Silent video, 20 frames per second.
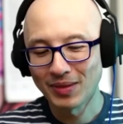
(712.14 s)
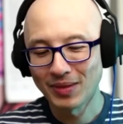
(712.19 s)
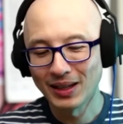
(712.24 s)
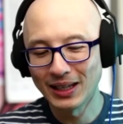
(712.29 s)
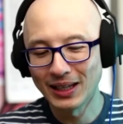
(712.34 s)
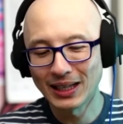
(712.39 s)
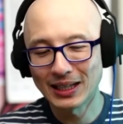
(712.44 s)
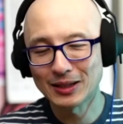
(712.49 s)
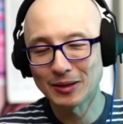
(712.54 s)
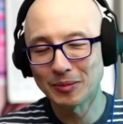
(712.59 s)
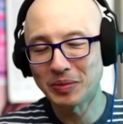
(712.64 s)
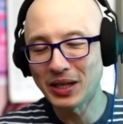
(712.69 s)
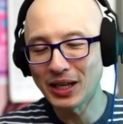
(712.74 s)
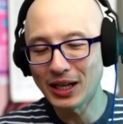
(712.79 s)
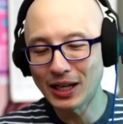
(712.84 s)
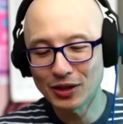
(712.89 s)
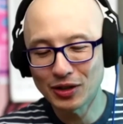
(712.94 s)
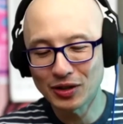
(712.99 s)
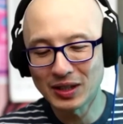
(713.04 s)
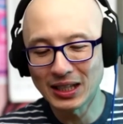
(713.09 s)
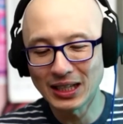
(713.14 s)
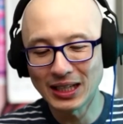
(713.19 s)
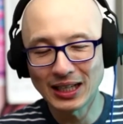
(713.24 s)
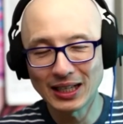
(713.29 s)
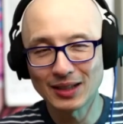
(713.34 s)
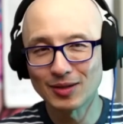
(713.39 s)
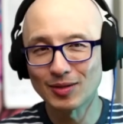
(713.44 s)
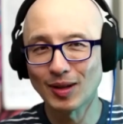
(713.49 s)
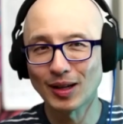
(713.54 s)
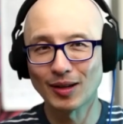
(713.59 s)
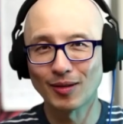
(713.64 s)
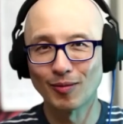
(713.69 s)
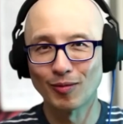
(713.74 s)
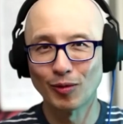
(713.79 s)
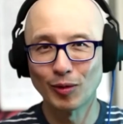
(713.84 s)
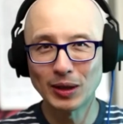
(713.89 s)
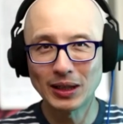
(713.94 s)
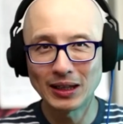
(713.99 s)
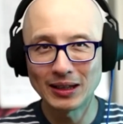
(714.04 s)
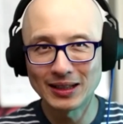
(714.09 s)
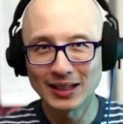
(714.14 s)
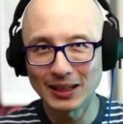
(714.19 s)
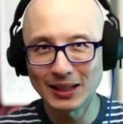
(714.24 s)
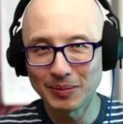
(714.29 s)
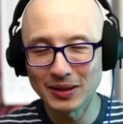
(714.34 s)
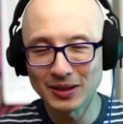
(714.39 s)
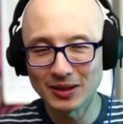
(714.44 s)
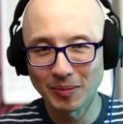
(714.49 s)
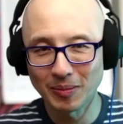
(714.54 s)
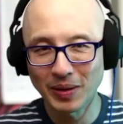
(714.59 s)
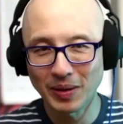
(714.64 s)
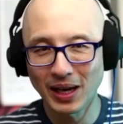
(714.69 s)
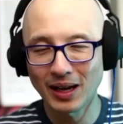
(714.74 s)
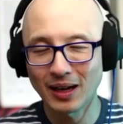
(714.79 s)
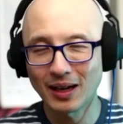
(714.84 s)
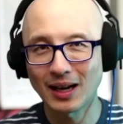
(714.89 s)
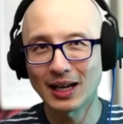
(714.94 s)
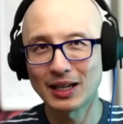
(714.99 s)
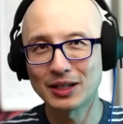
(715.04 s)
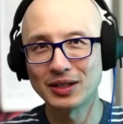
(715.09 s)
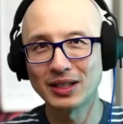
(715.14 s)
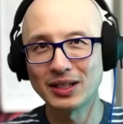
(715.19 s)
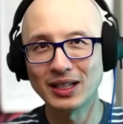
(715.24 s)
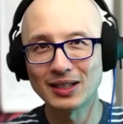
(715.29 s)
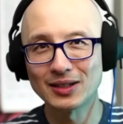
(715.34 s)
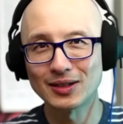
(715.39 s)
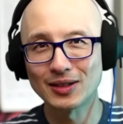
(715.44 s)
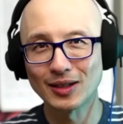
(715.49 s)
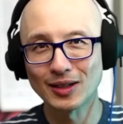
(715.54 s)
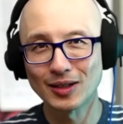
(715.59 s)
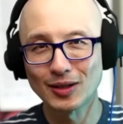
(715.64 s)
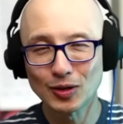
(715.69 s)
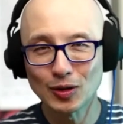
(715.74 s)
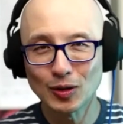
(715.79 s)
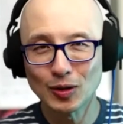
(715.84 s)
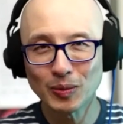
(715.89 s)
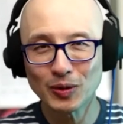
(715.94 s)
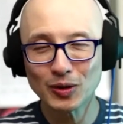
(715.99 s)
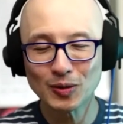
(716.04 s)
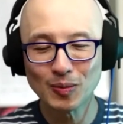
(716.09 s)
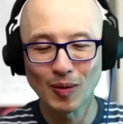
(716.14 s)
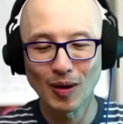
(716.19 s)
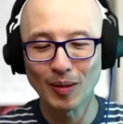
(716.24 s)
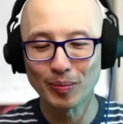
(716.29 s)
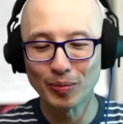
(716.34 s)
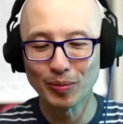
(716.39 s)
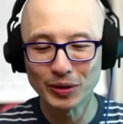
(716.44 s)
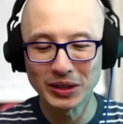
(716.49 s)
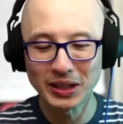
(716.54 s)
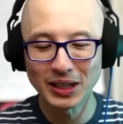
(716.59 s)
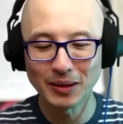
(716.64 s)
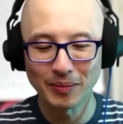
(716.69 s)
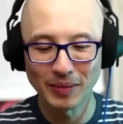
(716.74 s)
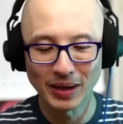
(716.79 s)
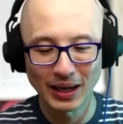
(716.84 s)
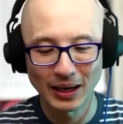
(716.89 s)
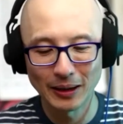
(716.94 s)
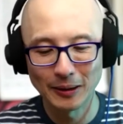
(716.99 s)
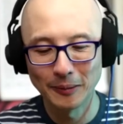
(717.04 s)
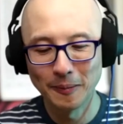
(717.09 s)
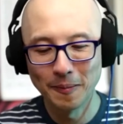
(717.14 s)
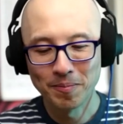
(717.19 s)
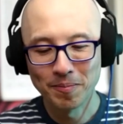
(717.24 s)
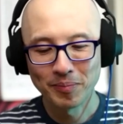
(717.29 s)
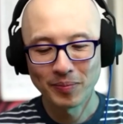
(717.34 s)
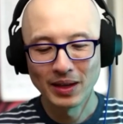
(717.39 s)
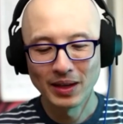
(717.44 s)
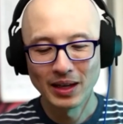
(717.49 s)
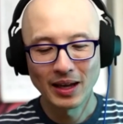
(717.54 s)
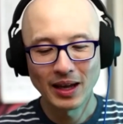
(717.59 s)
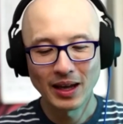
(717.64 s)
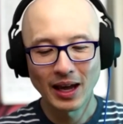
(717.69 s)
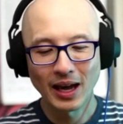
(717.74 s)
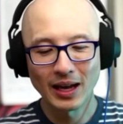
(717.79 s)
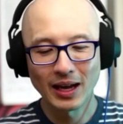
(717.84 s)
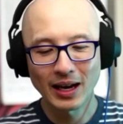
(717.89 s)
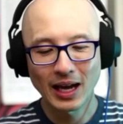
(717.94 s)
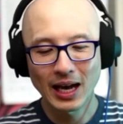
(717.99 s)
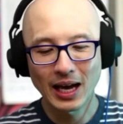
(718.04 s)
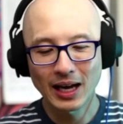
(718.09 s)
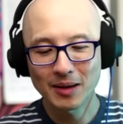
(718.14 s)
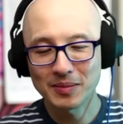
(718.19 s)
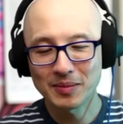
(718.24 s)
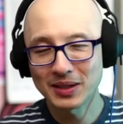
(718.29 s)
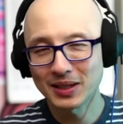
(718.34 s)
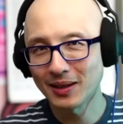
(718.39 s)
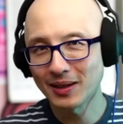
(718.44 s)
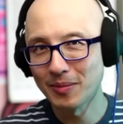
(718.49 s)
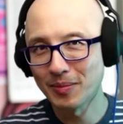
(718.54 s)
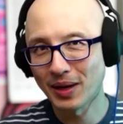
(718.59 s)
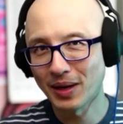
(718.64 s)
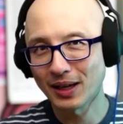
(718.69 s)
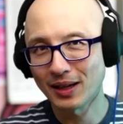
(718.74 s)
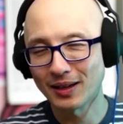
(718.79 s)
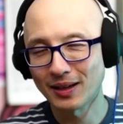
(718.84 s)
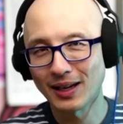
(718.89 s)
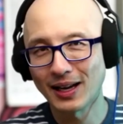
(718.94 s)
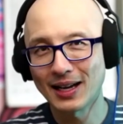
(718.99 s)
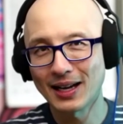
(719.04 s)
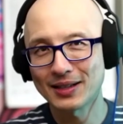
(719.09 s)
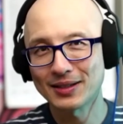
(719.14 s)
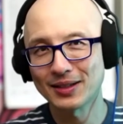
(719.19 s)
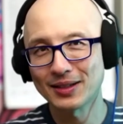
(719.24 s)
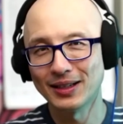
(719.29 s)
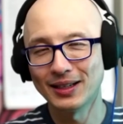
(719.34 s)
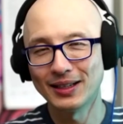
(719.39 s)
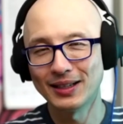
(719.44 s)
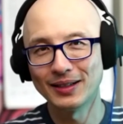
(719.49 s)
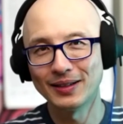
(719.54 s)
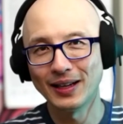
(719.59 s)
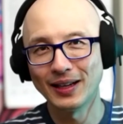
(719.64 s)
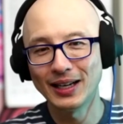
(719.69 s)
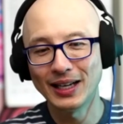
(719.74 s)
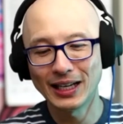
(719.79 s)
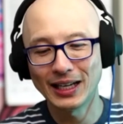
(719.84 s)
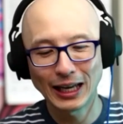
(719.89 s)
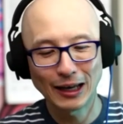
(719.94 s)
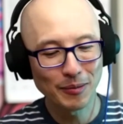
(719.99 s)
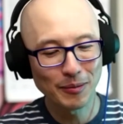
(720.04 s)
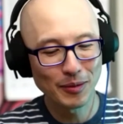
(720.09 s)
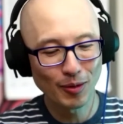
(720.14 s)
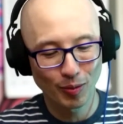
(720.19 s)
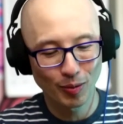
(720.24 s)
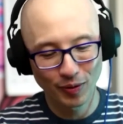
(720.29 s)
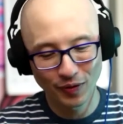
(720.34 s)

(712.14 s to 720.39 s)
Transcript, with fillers: He has a PhD. He's like really deep into pedagogy. He's a super smart, brilliant man. And I had him sit in my class, and then he gave me a